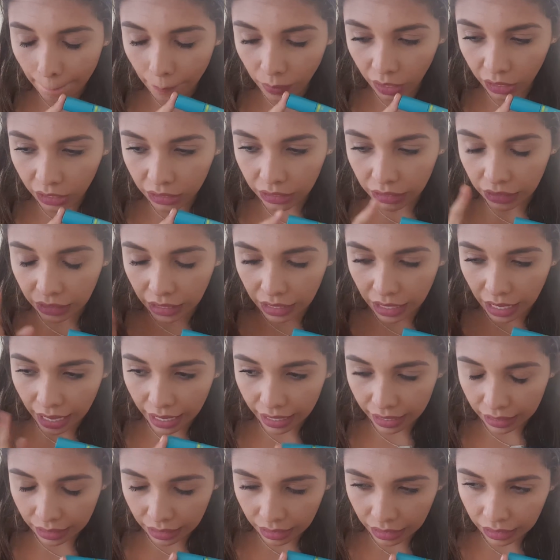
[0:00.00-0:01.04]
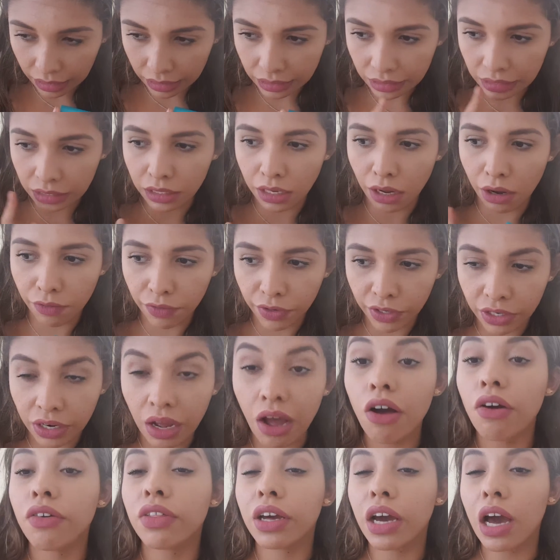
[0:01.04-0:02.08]
but I think it's CoverGirl.
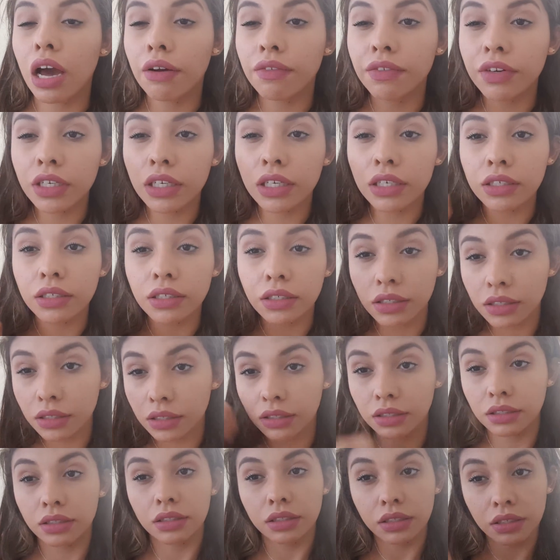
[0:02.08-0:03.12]
Oh, the CoverGirl's.